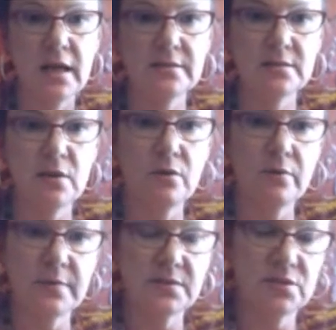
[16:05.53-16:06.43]
and
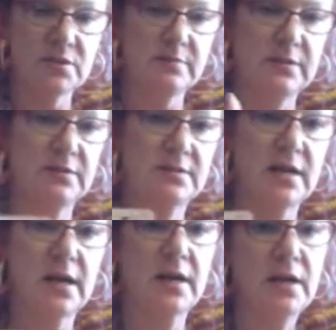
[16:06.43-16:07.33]
so this just means
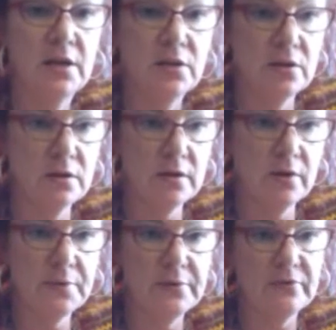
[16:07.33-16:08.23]
that you're going to
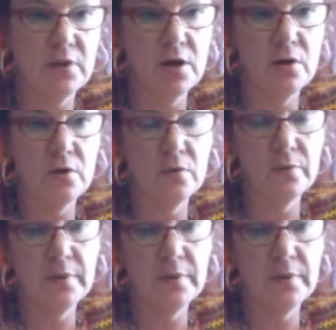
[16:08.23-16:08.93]
go with the flow,